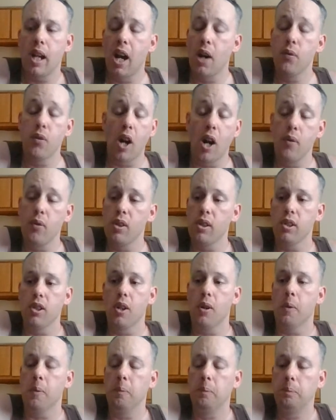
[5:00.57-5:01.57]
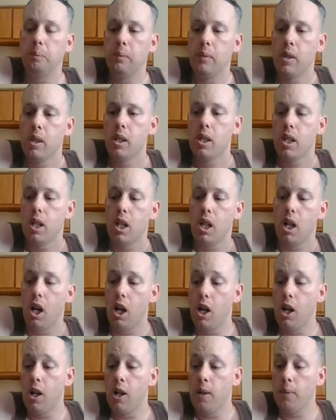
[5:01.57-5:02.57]
I really don't.
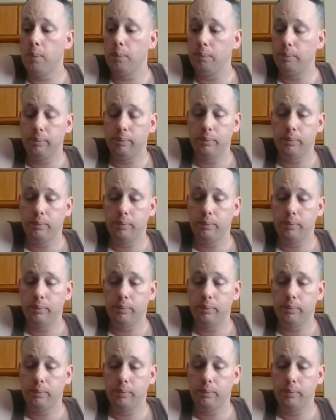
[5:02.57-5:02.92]
I